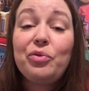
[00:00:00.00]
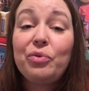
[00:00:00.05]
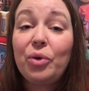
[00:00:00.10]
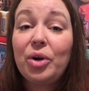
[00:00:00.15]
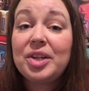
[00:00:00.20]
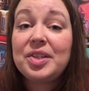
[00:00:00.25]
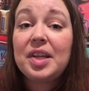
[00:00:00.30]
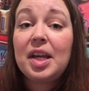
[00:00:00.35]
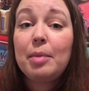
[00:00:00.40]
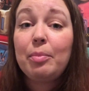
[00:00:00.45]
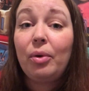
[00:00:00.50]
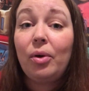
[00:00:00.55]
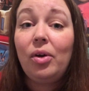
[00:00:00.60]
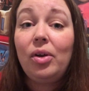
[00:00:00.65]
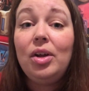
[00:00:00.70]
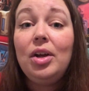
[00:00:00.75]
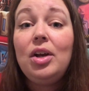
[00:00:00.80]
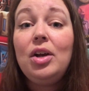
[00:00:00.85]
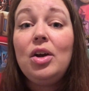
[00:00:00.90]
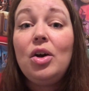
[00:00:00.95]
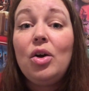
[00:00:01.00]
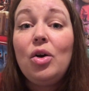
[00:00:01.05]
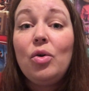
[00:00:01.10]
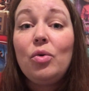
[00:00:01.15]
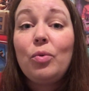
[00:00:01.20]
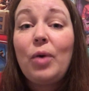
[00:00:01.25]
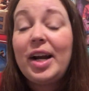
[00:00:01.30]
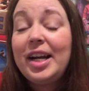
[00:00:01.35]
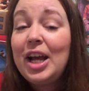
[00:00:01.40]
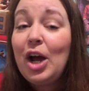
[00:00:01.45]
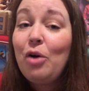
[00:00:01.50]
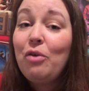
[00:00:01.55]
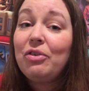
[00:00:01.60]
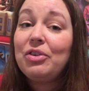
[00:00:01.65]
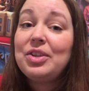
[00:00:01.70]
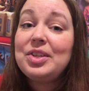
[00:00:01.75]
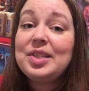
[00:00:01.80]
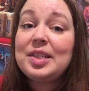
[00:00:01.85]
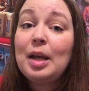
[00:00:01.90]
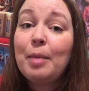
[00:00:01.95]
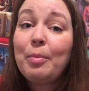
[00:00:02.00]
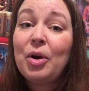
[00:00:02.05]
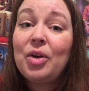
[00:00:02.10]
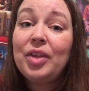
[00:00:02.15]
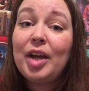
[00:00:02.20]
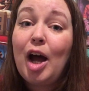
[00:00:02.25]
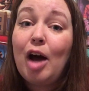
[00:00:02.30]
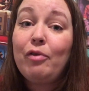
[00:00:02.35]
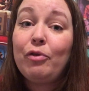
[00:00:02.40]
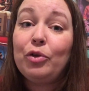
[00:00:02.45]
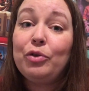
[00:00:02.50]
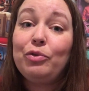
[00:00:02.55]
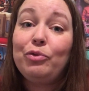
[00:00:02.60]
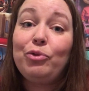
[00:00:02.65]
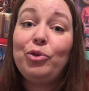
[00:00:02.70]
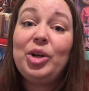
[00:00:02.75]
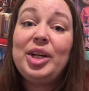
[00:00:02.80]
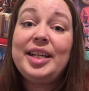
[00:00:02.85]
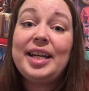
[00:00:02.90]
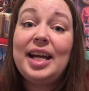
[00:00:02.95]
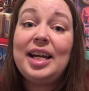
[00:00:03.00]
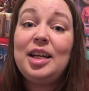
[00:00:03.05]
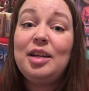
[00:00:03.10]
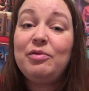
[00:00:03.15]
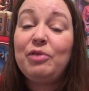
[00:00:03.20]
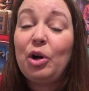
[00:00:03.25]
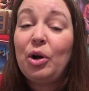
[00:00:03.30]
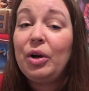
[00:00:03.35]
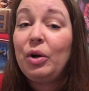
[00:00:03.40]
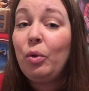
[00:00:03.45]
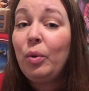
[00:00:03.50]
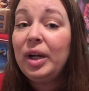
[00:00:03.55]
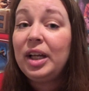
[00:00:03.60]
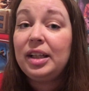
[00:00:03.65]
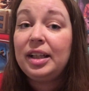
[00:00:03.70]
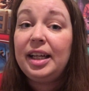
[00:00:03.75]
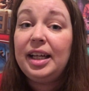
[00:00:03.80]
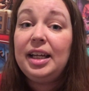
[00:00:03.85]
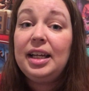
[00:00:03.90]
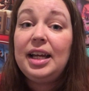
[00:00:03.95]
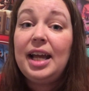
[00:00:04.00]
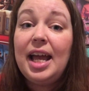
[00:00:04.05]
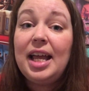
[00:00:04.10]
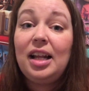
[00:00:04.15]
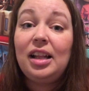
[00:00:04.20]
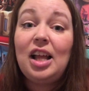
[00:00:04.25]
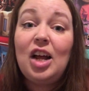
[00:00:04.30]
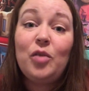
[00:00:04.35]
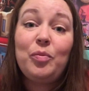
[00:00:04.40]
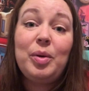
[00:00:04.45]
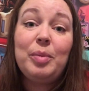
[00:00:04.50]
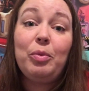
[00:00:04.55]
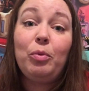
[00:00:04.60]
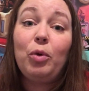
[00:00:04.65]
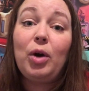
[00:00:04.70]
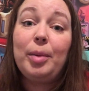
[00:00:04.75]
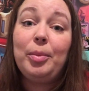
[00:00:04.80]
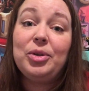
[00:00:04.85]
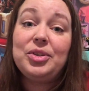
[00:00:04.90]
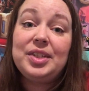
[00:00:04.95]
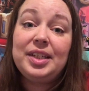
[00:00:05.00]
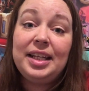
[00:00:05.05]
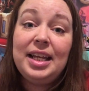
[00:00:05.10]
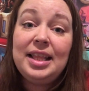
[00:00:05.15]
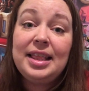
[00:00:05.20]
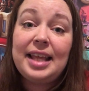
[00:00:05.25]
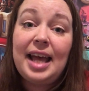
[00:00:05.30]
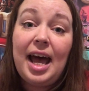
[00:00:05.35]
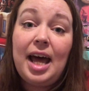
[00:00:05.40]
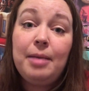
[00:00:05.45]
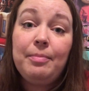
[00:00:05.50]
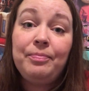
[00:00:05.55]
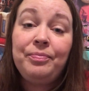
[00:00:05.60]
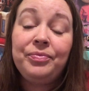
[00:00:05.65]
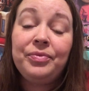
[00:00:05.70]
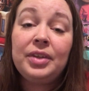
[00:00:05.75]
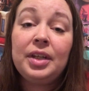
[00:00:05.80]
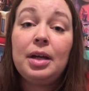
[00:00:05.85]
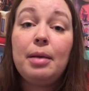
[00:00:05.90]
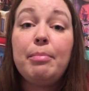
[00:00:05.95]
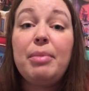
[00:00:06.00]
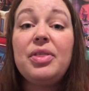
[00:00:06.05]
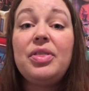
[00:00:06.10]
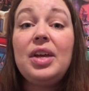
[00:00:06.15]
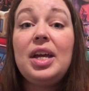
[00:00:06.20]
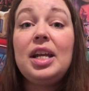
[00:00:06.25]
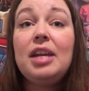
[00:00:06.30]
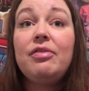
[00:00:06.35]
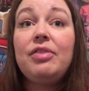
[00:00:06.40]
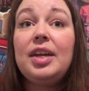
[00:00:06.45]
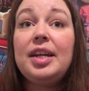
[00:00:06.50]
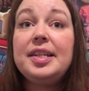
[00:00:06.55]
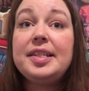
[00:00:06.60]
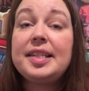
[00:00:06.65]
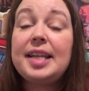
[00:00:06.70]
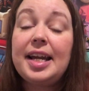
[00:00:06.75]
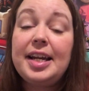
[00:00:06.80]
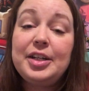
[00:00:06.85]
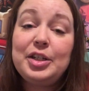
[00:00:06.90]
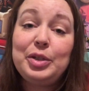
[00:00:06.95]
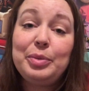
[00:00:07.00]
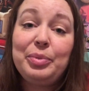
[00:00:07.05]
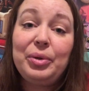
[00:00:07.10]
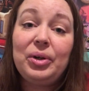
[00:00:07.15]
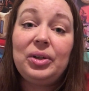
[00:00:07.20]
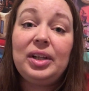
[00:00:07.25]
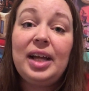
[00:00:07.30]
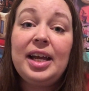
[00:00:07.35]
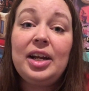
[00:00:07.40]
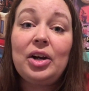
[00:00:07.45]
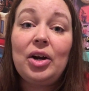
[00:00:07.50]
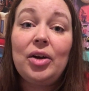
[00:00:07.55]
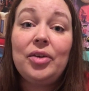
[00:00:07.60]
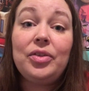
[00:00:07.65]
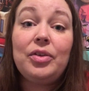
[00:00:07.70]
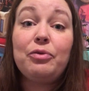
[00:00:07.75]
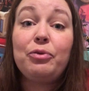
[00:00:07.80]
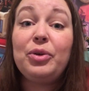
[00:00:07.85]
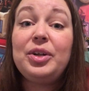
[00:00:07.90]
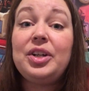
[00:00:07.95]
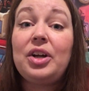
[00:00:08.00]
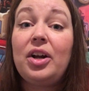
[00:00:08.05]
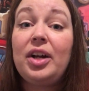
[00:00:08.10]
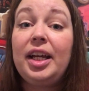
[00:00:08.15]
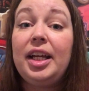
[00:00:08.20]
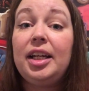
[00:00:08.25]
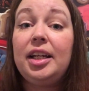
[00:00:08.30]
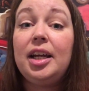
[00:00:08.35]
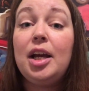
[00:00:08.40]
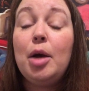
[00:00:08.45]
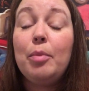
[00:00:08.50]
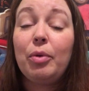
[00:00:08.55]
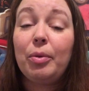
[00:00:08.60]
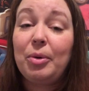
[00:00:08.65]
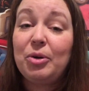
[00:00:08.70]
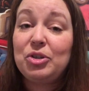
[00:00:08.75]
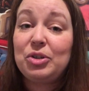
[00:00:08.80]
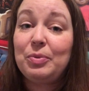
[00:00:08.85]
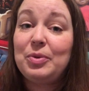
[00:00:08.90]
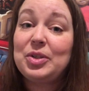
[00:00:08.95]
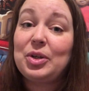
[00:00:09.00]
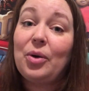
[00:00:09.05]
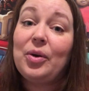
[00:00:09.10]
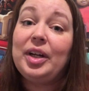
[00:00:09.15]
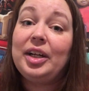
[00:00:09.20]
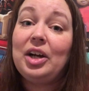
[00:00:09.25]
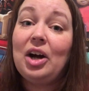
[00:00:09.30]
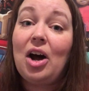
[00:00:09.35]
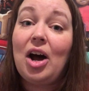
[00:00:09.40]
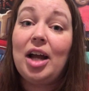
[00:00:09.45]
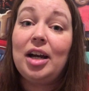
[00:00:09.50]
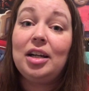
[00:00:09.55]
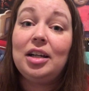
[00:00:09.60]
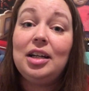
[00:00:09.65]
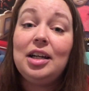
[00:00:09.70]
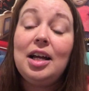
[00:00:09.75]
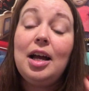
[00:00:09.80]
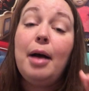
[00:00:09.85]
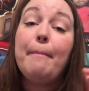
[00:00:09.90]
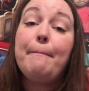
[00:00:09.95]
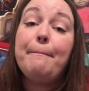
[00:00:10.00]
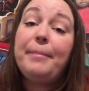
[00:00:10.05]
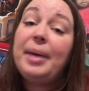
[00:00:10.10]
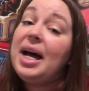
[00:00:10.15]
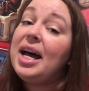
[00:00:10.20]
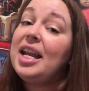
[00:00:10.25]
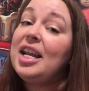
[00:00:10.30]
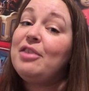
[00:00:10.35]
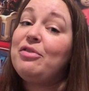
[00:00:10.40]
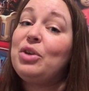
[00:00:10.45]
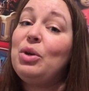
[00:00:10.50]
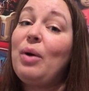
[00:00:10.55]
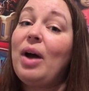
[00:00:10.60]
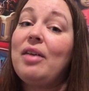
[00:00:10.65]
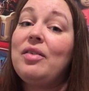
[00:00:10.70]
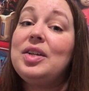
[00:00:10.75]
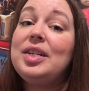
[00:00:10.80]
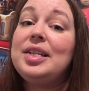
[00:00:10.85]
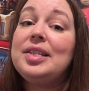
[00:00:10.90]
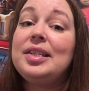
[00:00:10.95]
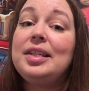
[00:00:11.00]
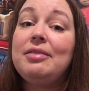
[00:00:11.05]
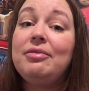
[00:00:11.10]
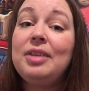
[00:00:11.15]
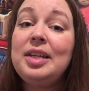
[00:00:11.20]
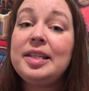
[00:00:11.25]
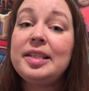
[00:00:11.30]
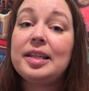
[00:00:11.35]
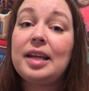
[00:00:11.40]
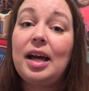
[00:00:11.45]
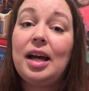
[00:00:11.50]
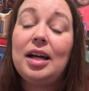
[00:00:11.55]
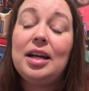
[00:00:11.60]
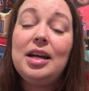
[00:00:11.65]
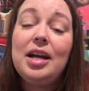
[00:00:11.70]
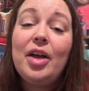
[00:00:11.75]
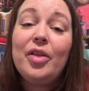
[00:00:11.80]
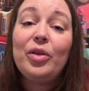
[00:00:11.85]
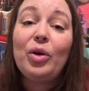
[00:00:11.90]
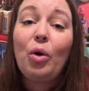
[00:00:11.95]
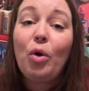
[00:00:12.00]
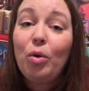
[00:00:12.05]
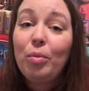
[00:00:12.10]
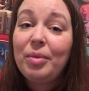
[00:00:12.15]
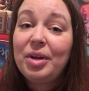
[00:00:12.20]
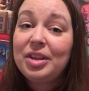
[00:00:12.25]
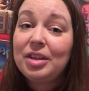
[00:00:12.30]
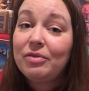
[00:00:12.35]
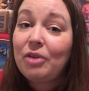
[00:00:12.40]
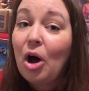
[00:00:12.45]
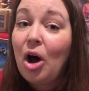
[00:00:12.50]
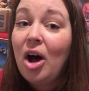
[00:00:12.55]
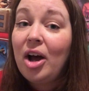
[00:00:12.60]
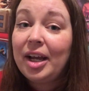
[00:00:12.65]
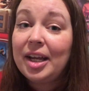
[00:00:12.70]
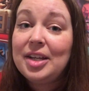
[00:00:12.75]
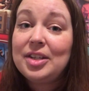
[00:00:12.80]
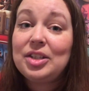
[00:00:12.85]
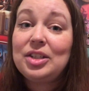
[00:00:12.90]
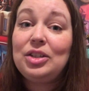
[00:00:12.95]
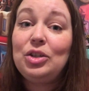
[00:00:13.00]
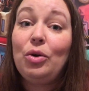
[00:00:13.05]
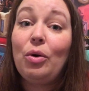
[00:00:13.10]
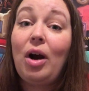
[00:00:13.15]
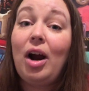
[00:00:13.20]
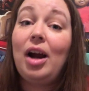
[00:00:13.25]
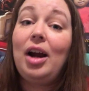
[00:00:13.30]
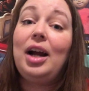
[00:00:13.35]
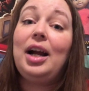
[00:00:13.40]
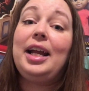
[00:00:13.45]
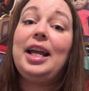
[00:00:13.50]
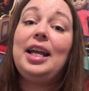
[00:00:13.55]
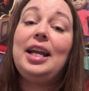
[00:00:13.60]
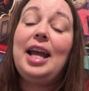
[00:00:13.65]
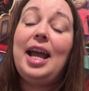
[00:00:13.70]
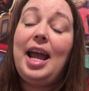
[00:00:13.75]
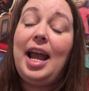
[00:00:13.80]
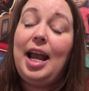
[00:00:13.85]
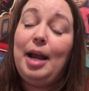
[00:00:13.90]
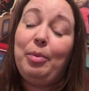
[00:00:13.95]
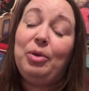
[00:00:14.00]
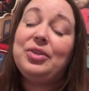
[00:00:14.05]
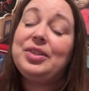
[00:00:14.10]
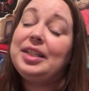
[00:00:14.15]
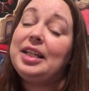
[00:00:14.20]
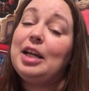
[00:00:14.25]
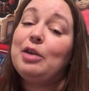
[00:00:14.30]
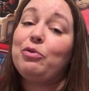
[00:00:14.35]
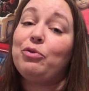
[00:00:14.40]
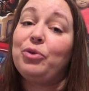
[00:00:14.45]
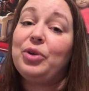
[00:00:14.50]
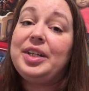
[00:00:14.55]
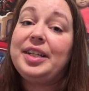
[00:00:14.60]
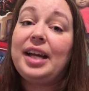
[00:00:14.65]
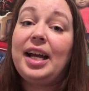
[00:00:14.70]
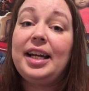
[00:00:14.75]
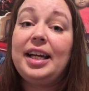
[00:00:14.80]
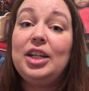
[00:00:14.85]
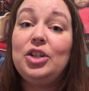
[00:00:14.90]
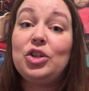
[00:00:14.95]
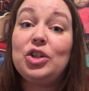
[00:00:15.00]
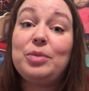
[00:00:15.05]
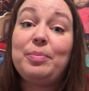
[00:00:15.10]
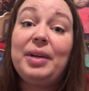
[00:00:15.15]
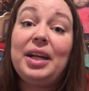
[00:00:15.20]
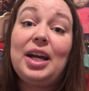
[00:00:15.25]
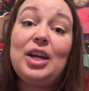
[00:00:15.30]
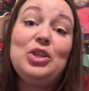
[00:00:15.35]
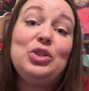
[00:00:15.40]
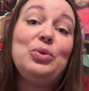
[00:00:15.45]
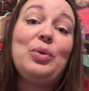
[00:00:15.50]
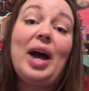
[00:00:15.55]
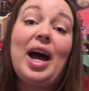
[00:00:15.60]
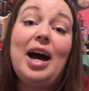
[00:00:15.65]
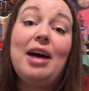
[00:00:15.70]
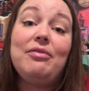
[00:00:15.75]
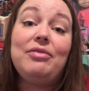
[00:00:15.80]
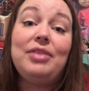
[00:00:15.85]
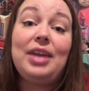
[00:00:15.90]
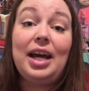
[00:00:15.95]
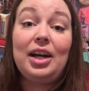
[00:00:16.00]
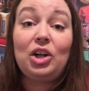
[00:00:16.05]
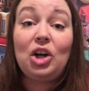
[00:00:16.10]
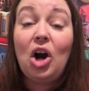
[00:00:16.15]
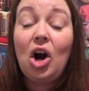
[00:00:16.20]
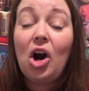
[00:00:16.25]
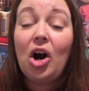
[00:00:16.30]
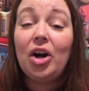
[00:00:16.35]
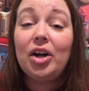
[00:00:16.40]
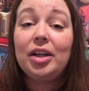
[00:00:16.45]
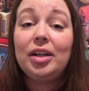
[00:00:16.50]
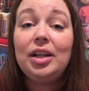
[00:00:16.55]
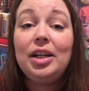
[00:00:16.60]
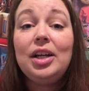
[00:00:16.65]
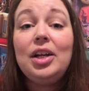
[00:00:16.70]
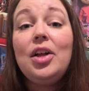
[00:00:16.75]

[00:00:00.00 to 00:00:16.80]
For example, right now over the summer, they offered free dining very quickly, and a lot of people were able to get that. But then if they decided to book later, the free dining promotion was already gone. But if you have a Disney Visa, the whole month of August, you are able to get free dining just because you have that card.